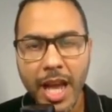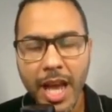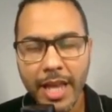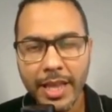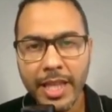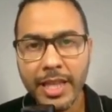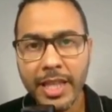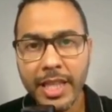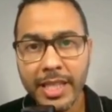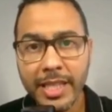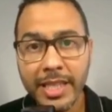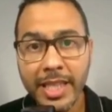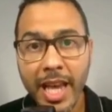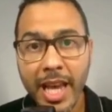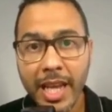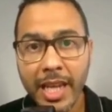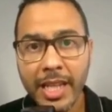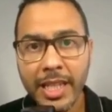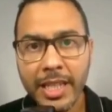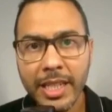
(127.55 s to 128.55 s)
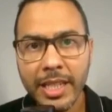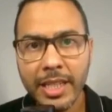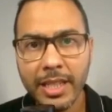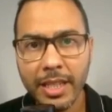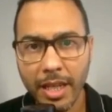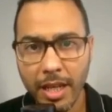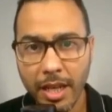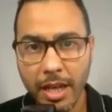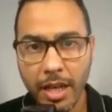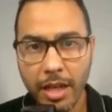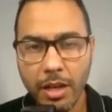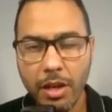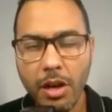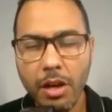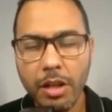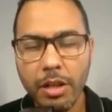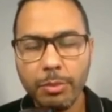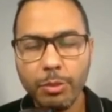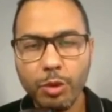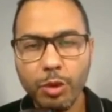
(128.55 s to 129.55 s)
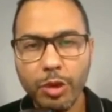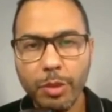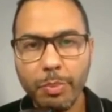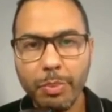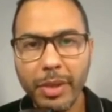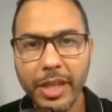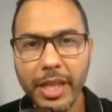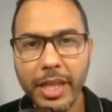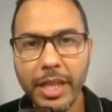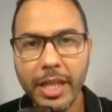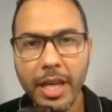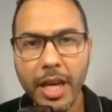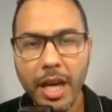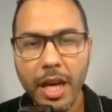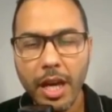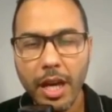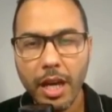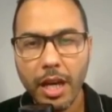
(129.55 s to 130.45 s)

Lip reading: and then the second column would be